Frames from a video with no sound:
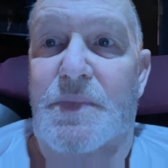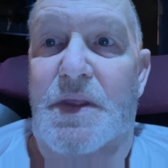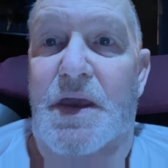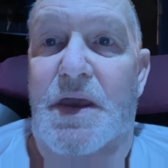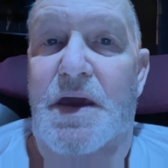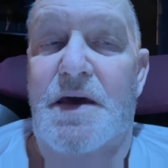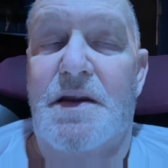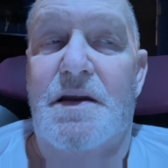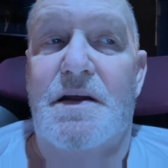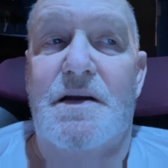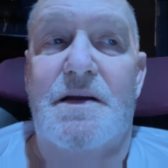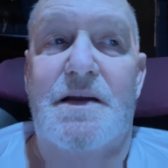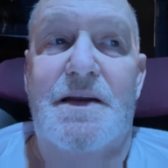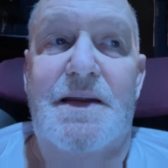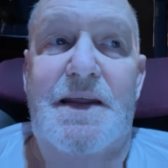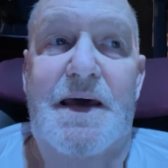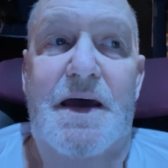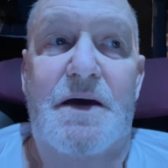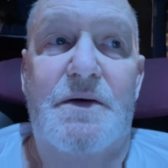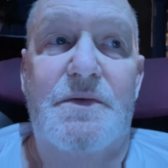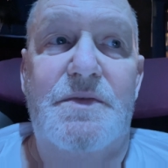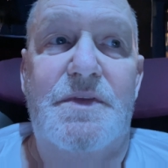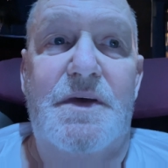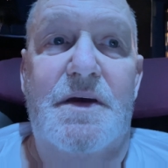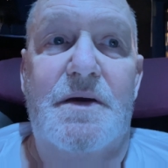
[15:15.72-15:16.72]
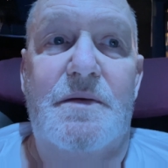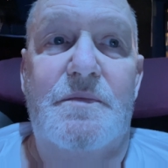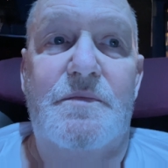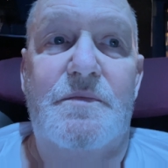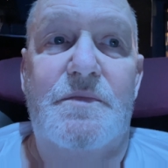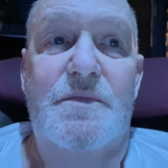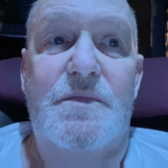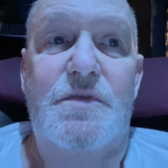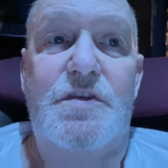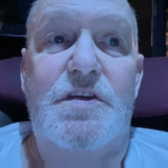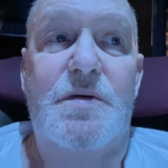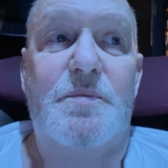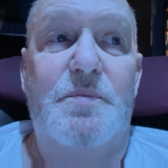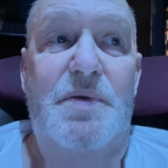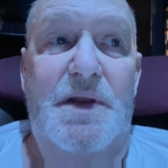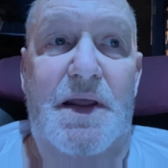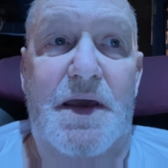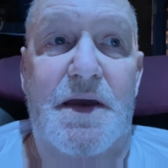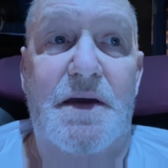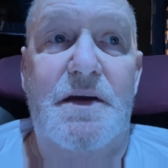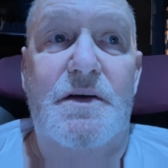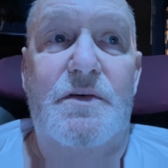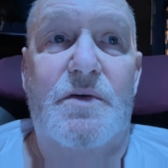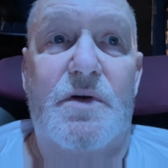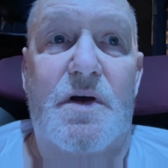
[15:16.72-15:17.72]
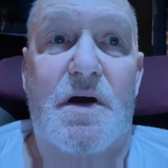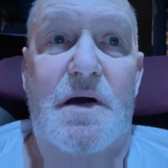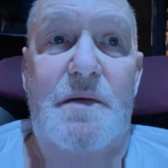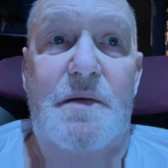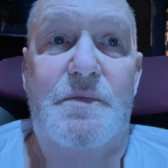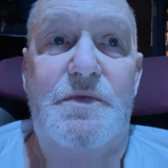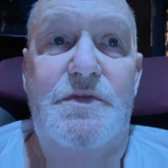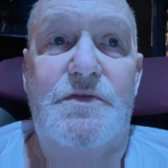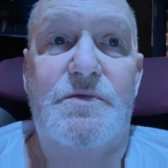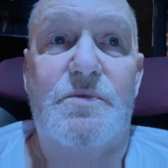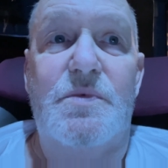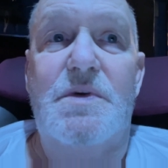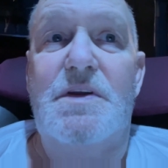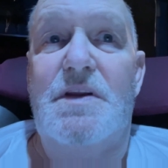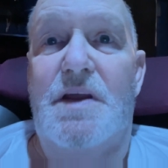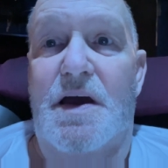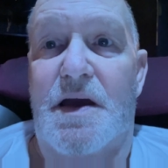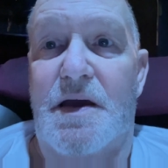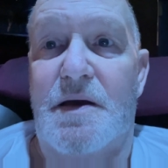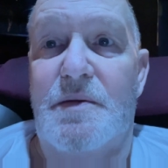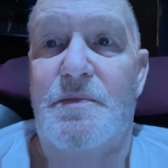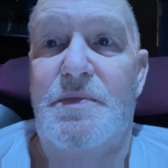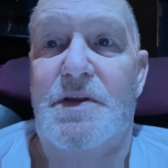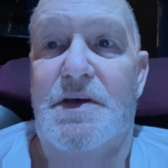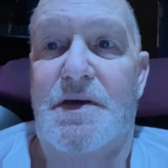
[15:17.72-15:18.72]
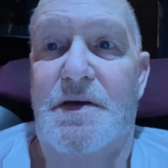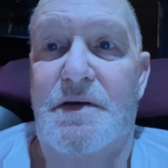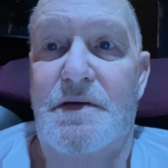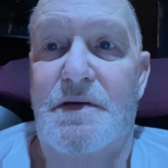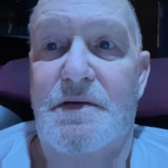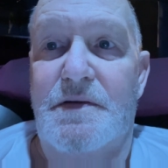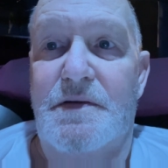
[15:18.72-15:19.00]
And it allowed them to plant crops reliably